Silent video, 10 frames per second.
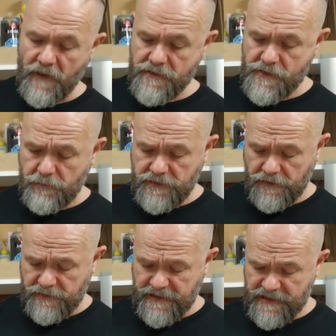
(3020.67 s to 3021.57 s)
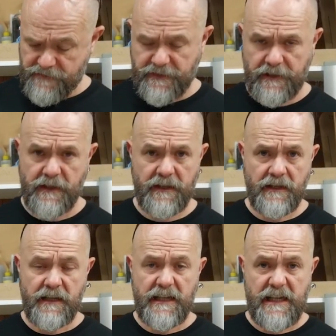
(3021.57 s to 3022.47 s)
so we've done our test fit.
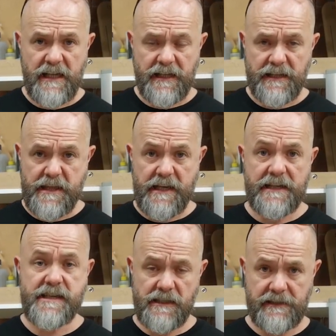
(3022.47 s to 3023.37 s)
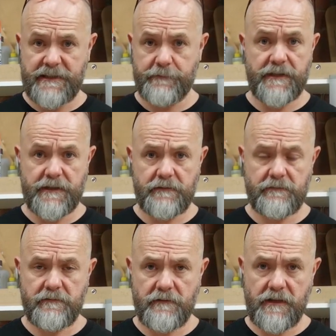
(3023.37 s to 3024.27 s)
Nice alignment,
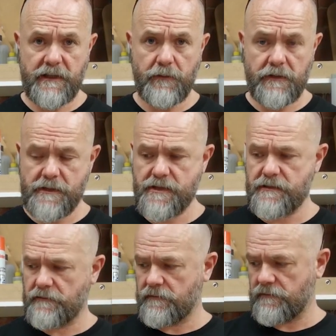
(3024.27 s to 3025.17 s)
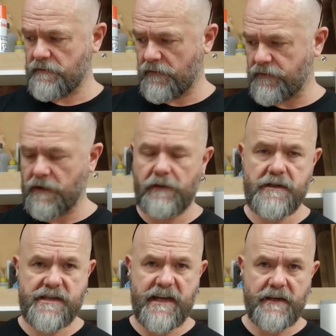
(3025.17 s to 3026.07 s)
really was. You follow the
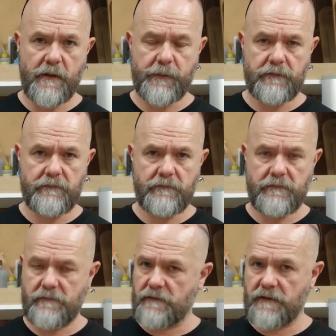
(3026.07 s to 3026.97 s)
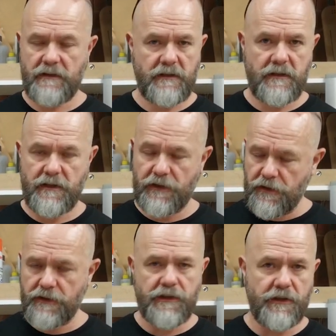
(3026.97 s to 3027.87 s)
setup,
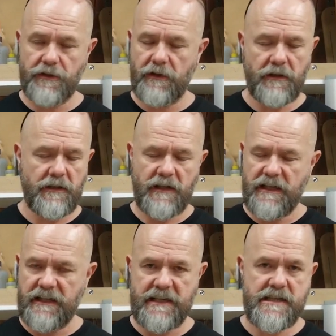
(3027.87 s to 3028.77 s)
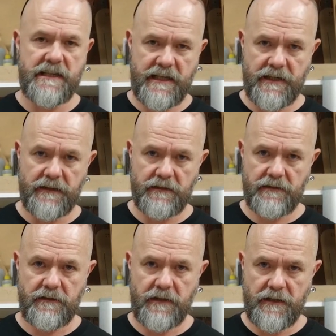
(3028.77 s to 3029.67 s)
you too can easily get it,
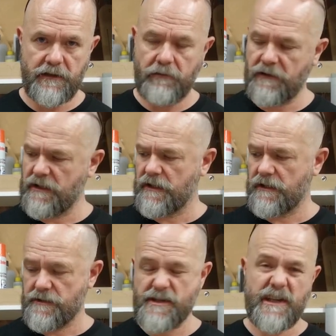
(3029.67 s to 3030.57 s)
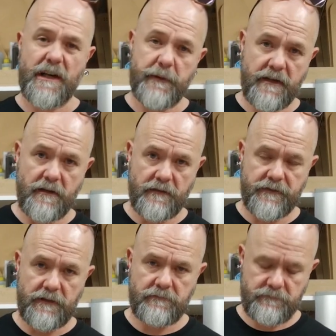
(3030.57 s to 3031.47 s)
you know. Just got to be
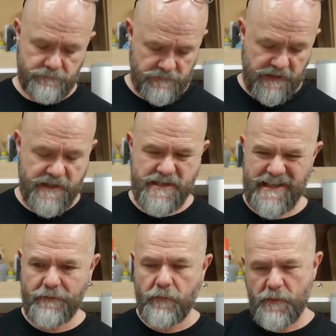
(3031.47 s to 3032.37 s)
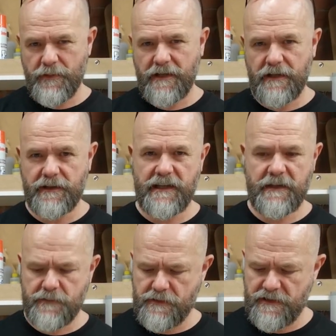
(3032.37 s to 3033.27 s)
careful. Like I say, when we bring out
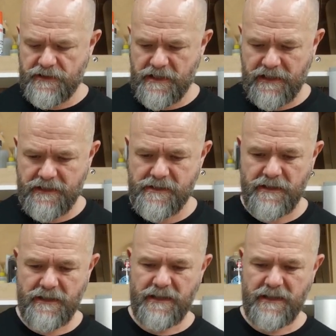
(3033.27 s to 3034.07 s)
them sort of jigs,